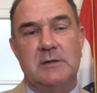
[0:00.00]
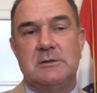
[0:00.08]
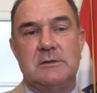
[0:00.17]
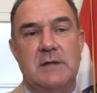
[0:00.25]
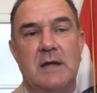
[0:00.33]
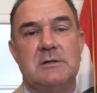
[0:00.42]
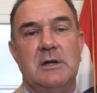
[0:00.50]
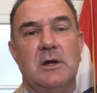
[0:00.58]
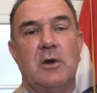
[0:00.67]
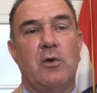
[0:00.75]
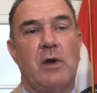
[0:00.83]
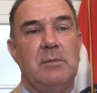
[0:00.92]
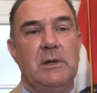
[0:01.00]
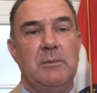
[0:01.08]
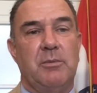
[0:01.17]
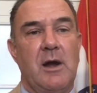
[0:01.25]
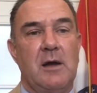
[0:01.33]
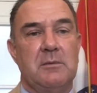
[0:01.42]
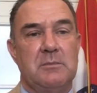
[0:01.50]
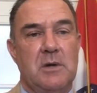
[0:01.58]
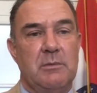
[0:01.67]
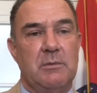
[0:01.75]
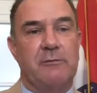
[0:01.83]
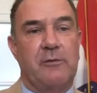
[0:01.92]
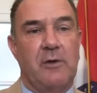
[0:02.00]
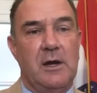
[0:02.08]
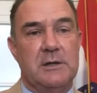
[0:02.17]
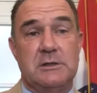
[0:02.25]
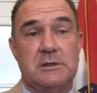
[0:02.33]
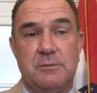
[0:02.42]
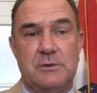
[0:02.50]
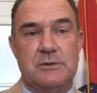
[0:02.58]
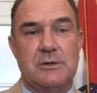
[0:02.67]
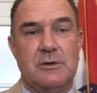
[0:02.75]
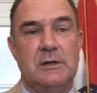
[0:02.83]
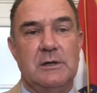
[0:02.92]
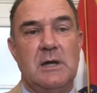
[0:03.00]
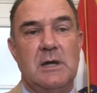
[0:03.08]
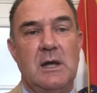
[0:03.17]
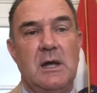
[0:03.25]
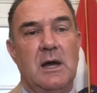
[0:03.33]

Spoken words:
that's an incredibly proud moment for us as Missourians.